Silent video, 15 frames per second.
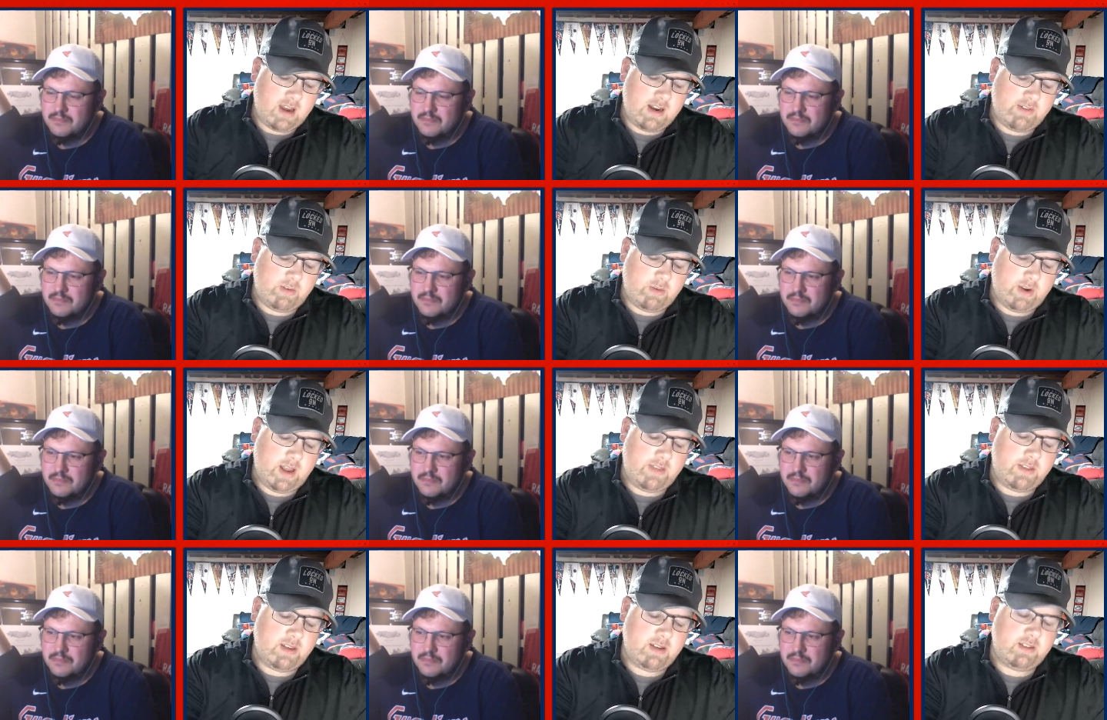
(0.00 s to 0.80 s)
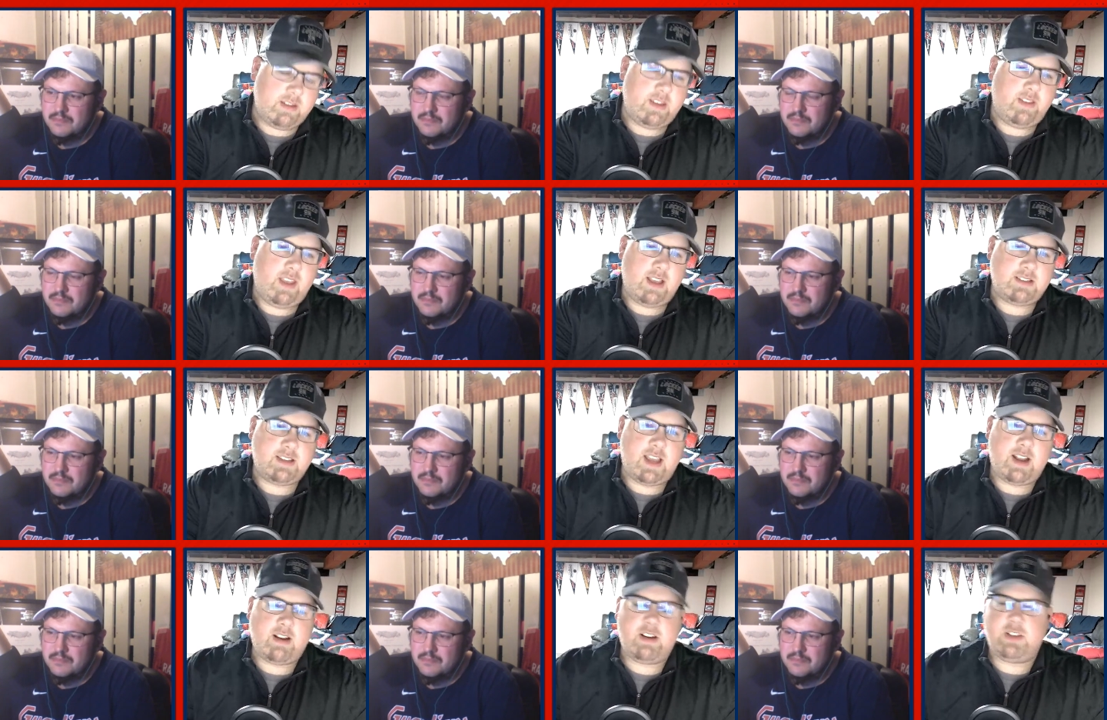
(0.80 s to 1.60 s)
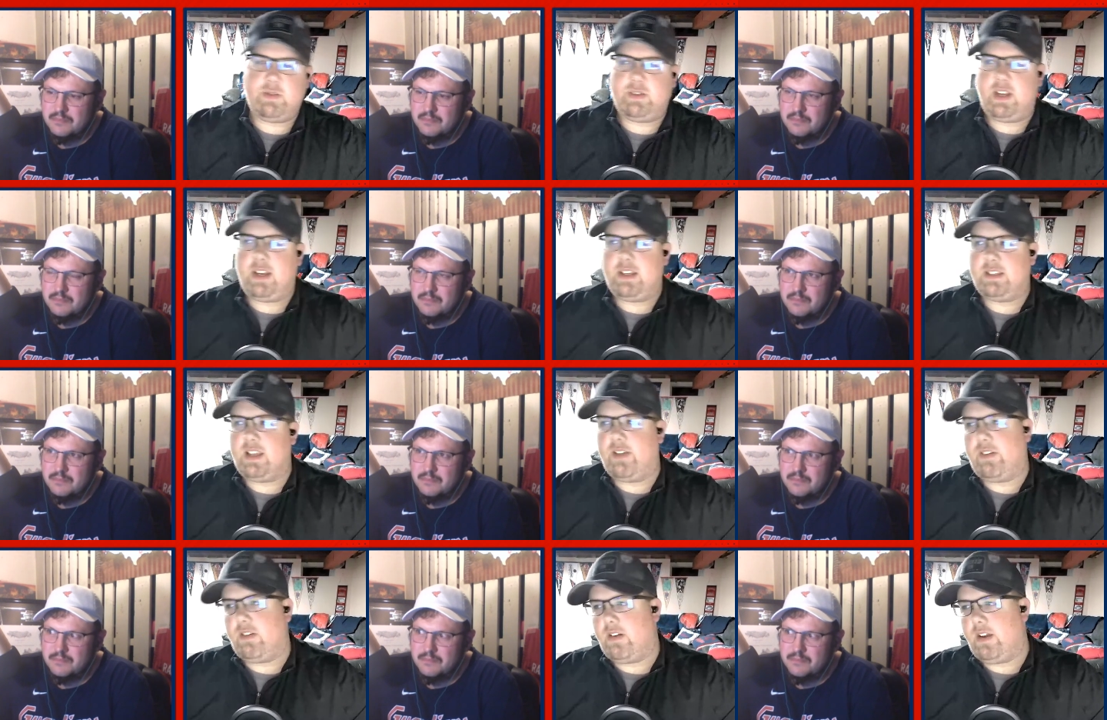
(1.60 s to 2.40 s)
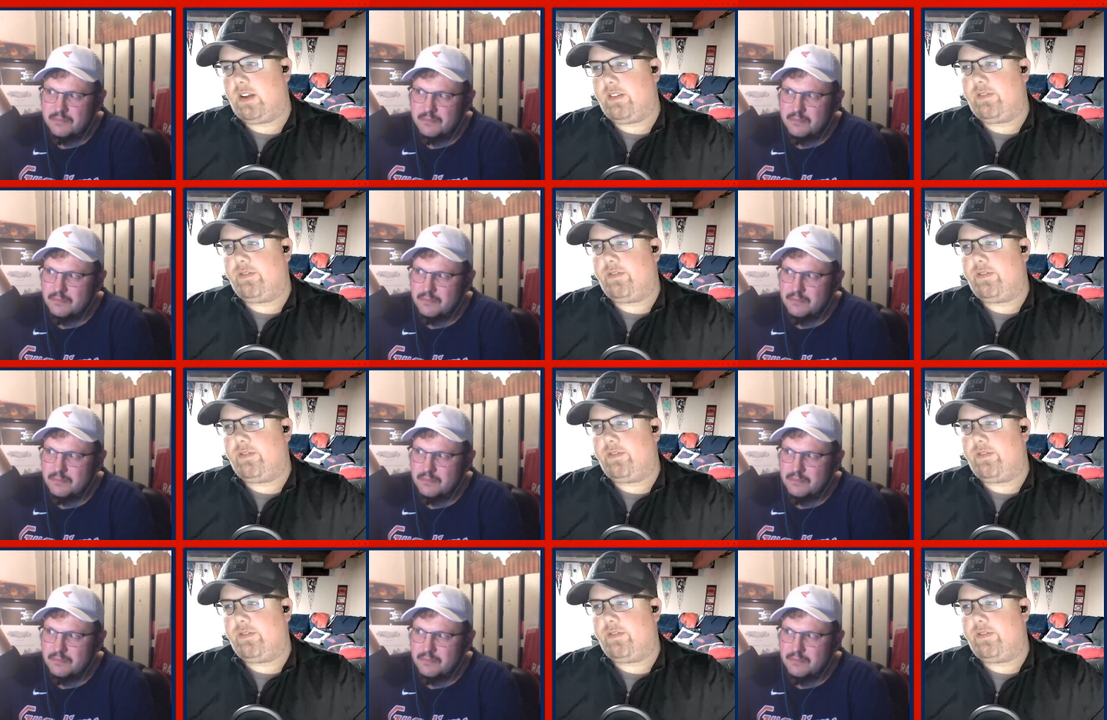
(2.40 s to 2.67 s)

Speaker 1: Everyone had the SI curse was 87, right?